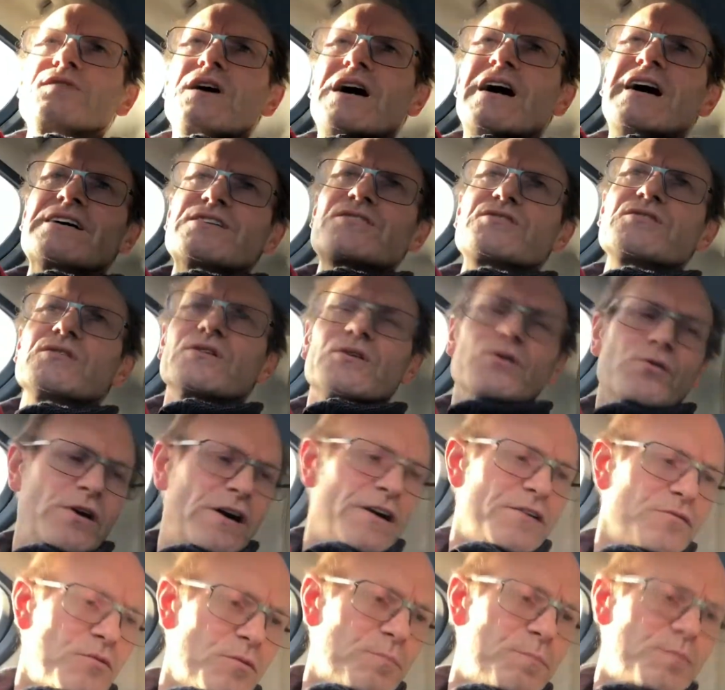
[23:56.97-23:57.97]
actual
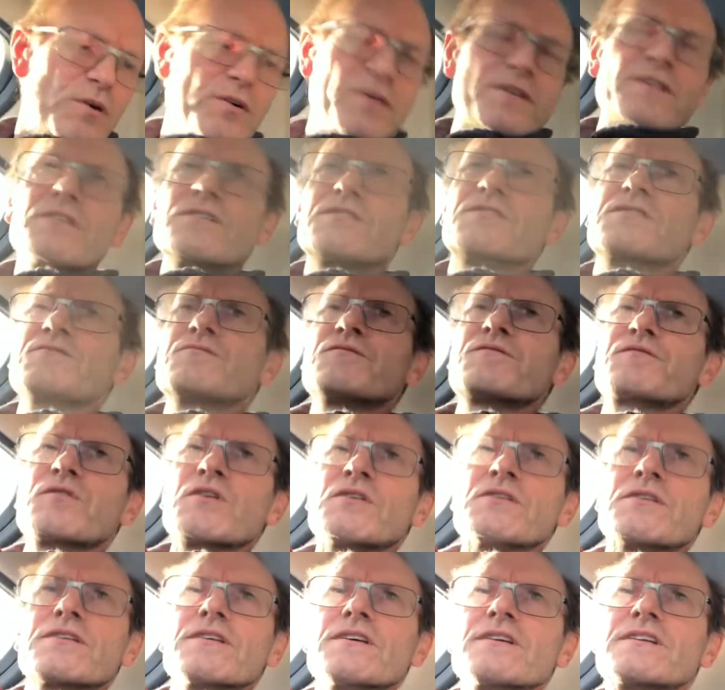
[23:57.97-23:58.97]
arrival point is in
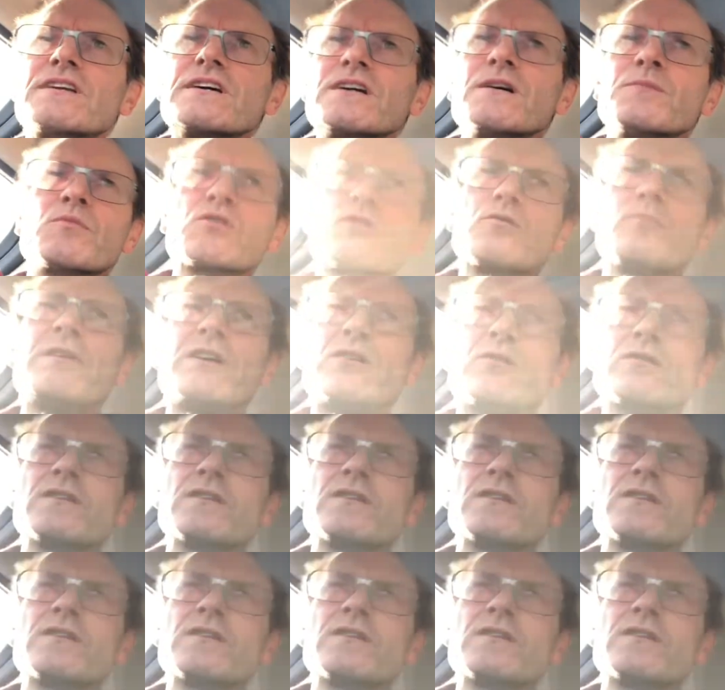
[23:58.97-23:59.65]
front of the terminal building, I